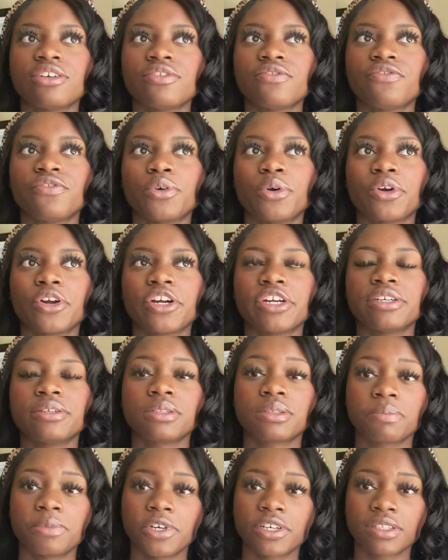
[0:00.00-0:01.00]
for
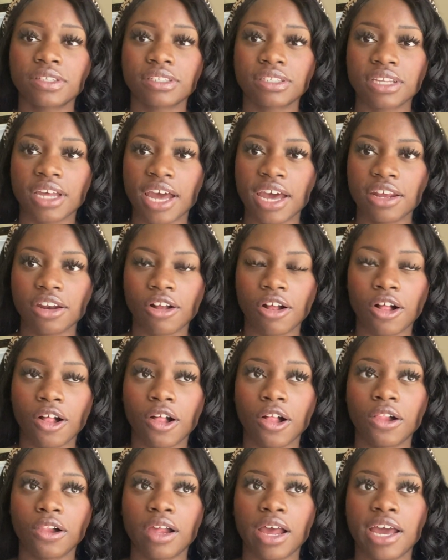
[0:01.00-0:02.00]
his books at
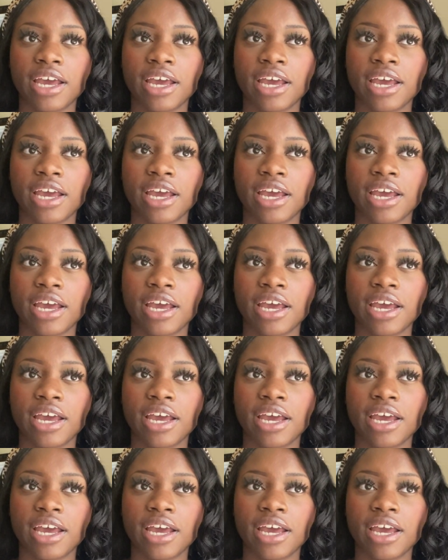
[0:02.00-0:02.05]
all.